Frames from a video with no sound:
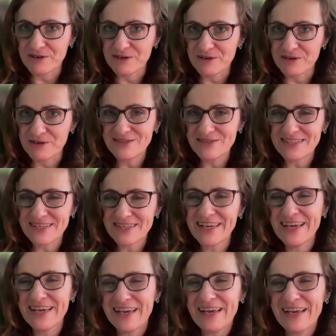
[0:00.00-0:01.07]
Okay, so it's like
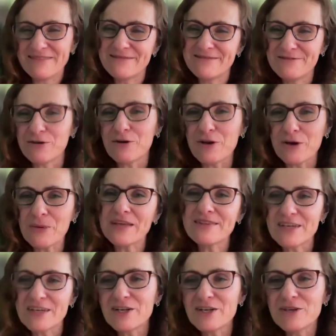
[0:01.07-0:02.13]
following the
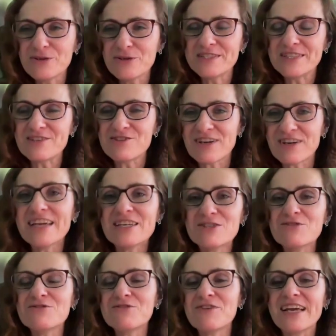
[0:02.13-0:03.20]
clues and trying
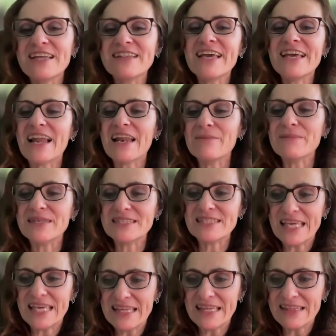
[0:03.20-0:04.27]
to find the elements
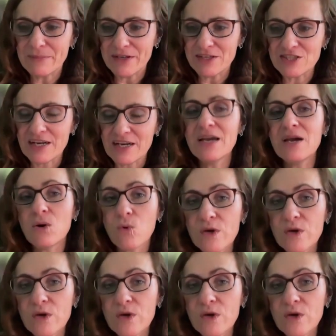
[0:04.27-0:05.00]
in the picture,